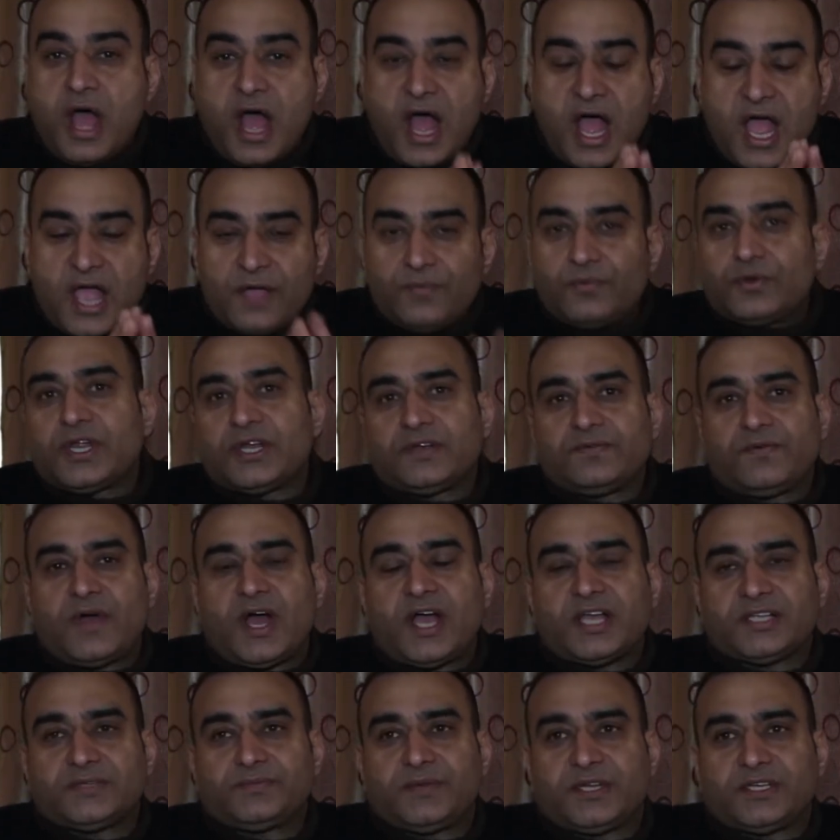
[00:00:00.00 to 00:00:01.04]
I would
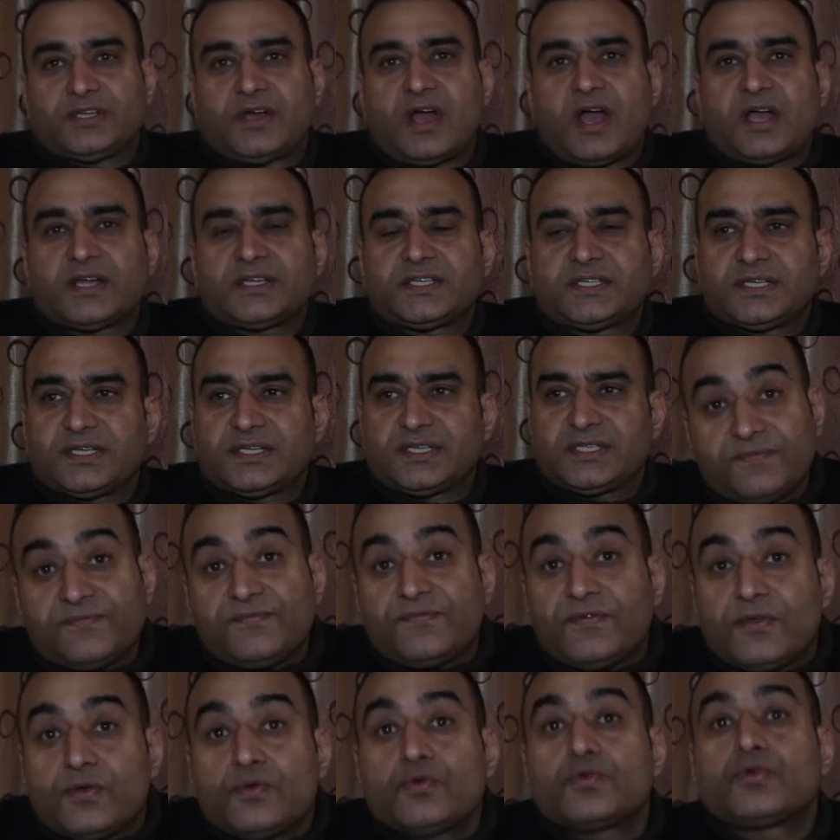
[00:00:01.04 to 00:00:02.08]
advise my doctors,
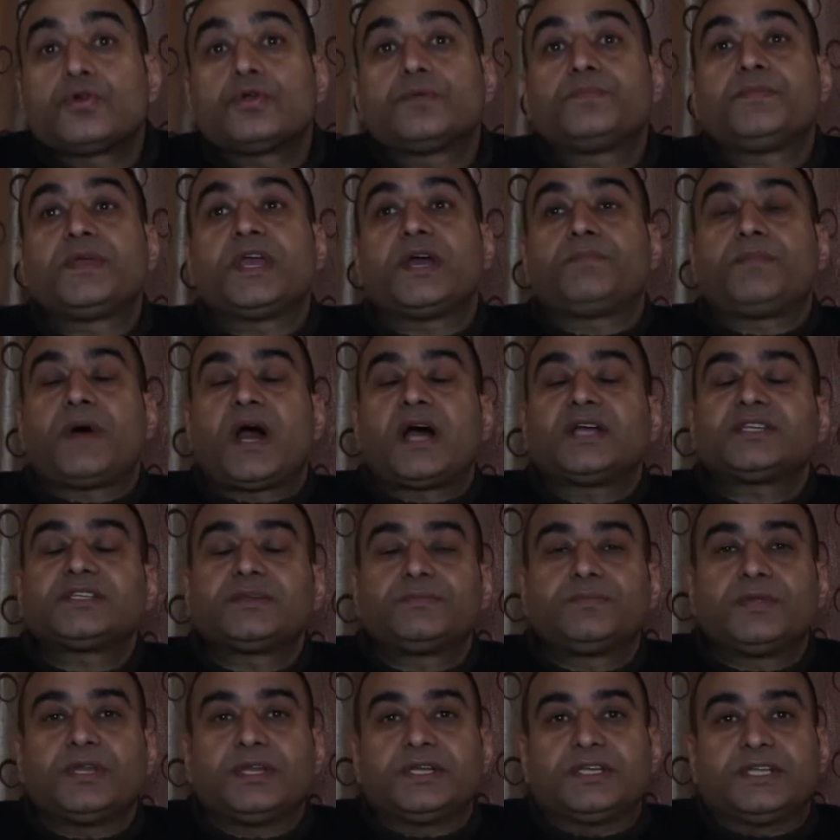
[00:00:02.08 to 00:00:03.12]
flu could be a
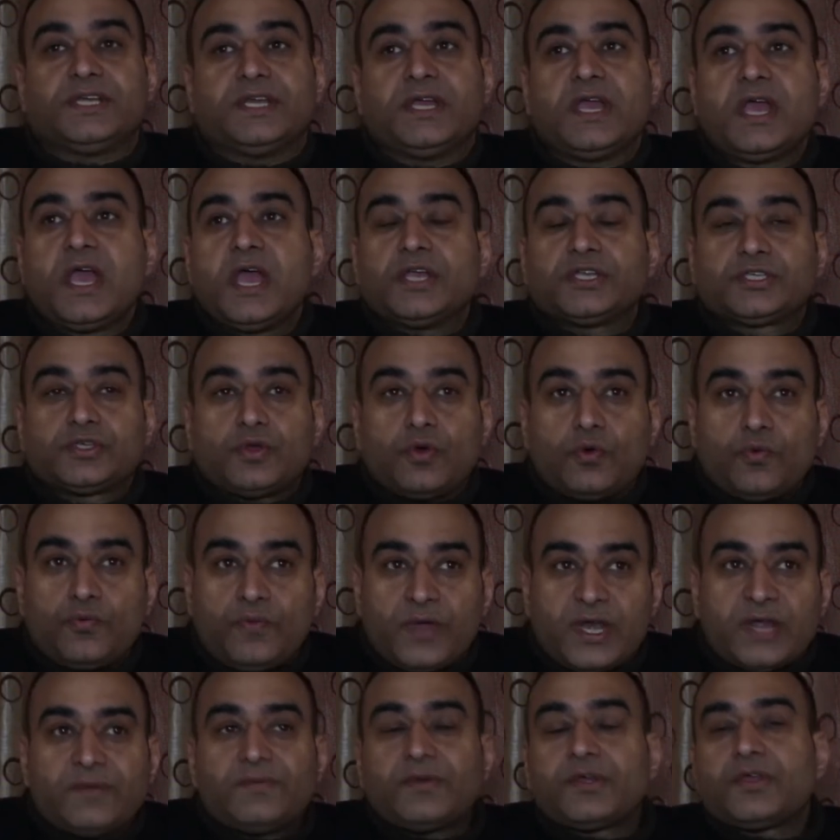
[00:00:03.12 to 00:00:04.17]
possibility. So
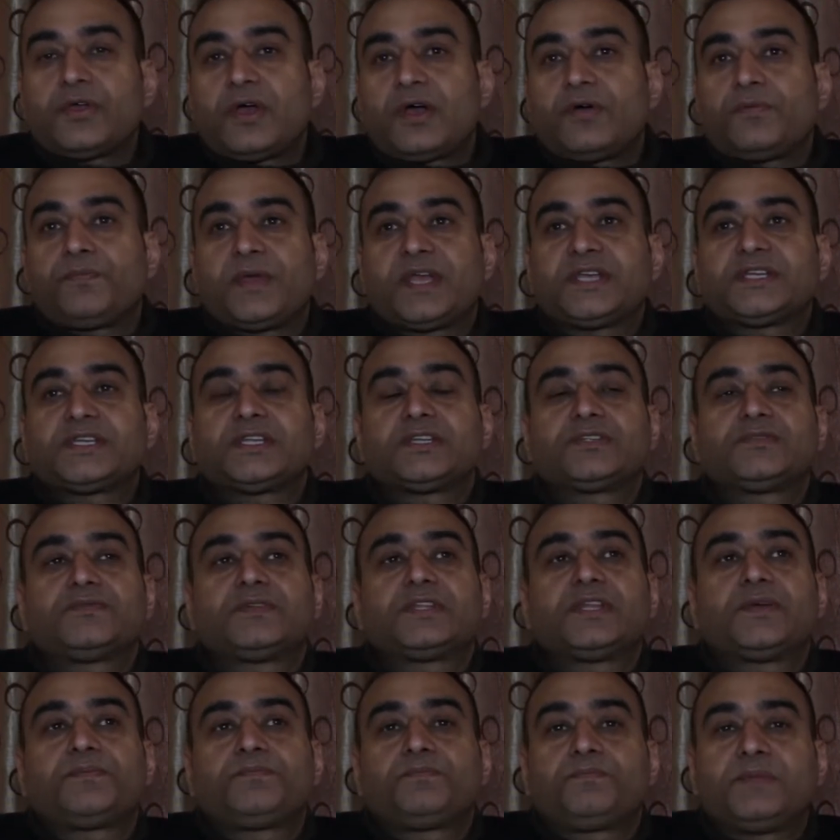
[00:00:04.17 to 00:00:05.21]
whenever you have patients
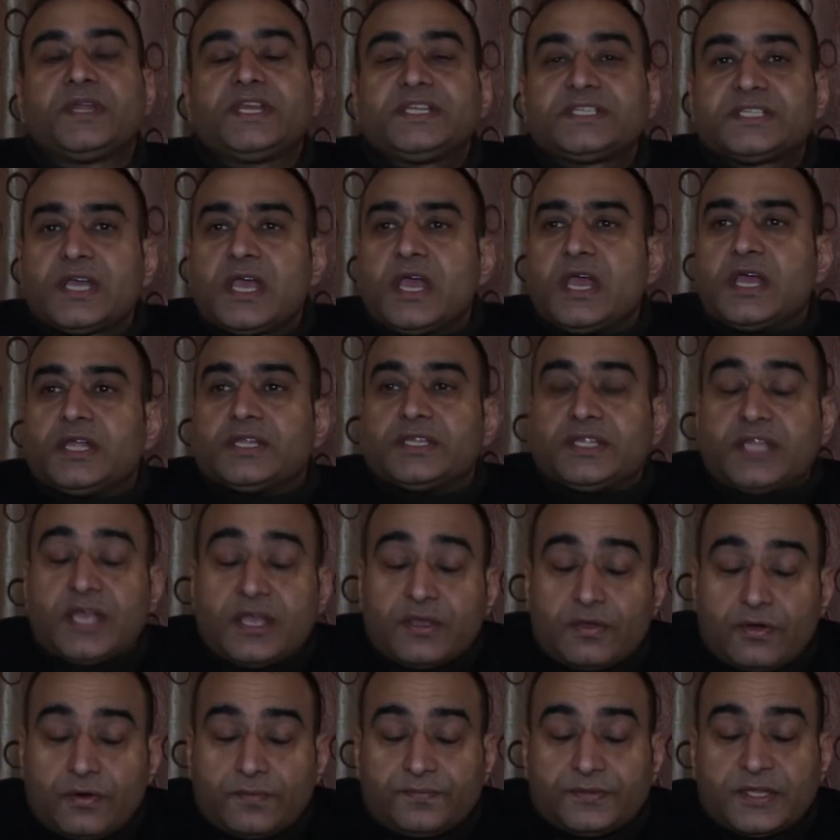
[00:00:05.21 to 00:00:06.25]
with the, please
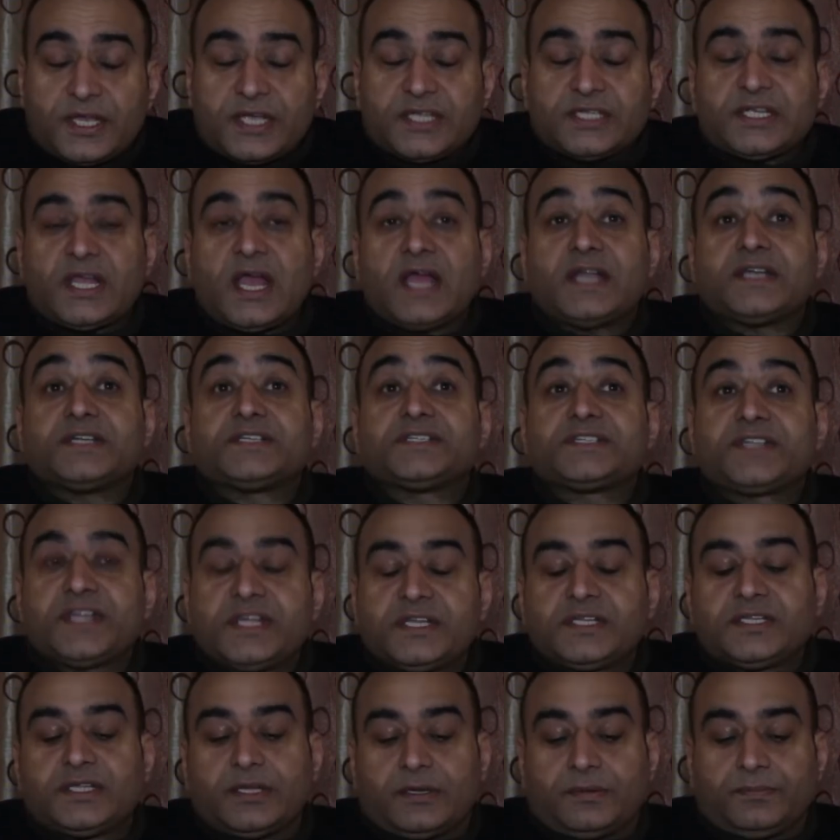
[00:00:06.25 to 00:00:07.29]
think of this and
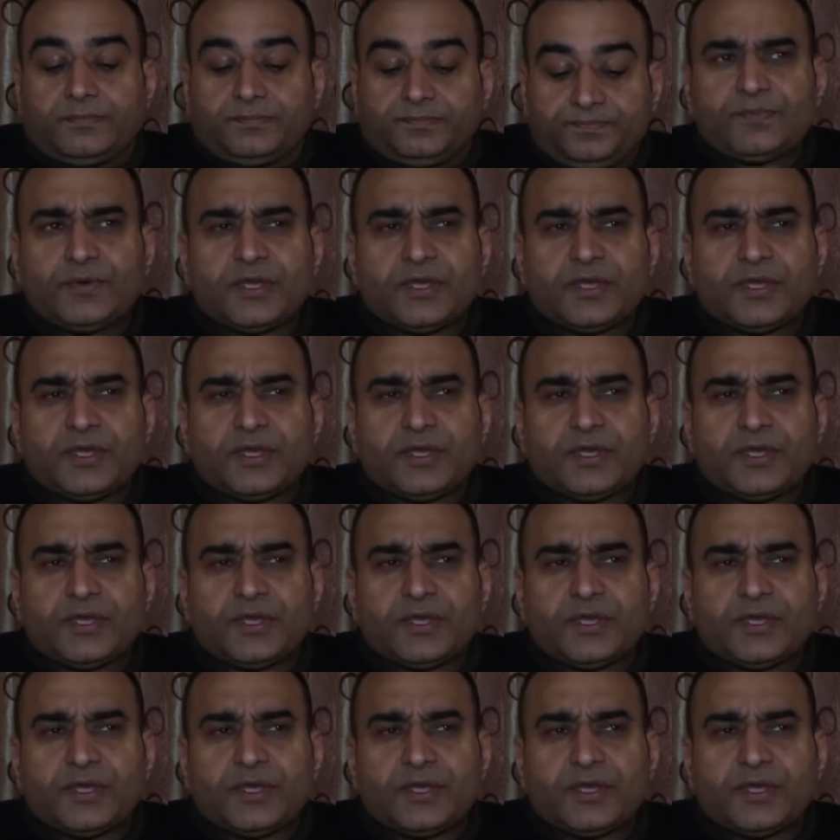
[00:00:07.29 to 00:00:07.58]
treat them.